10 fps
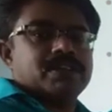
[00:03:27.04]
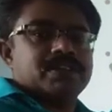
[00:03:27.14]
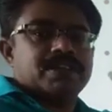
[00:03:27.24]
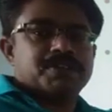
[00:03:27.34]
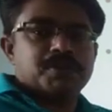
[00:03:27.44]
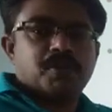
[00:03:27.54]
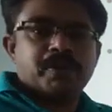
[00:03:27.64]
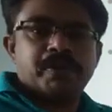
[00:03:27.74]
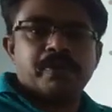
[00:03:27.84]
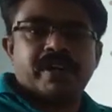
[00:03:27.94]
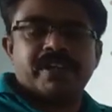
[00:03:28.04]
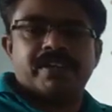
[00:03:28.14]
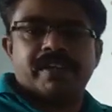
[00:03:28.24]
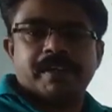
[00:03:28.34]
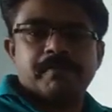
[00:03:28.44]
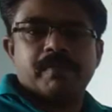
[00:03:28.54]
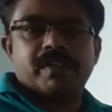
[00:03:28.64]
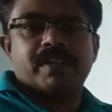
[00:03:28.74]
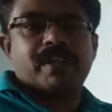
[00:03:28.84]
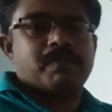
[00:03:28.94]
does not do
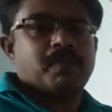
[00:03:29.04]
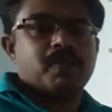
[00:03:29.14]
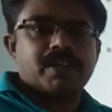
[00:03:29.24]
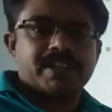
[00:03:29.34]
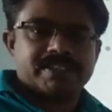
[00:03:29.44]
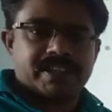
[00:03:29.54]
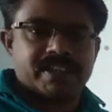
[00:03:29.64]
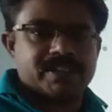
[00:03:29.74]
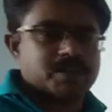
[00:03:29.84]
anything, therefore the sentence